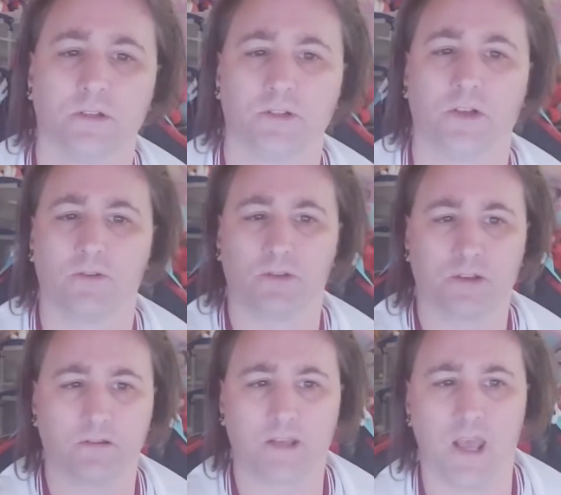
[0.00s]
You know, the,
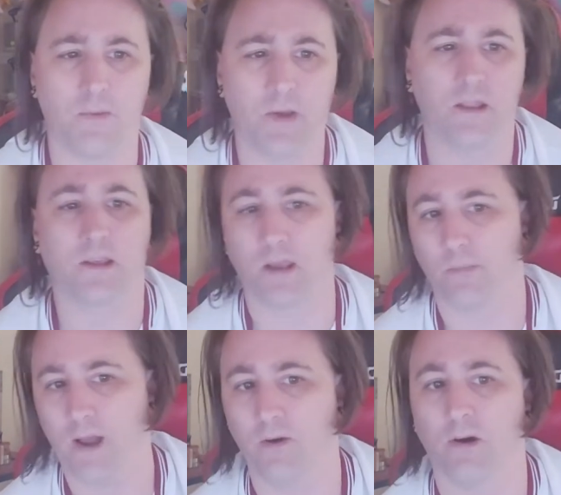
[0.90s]
the, KP, the King
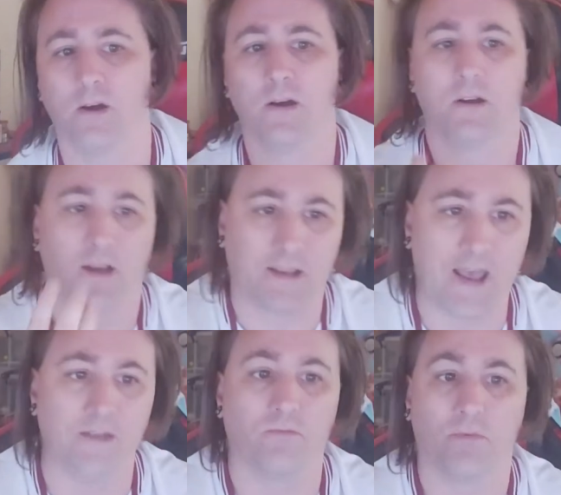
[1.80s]
Power,
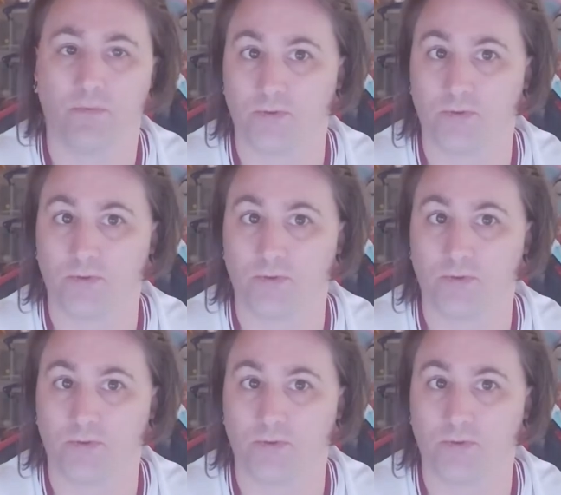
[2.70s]
again,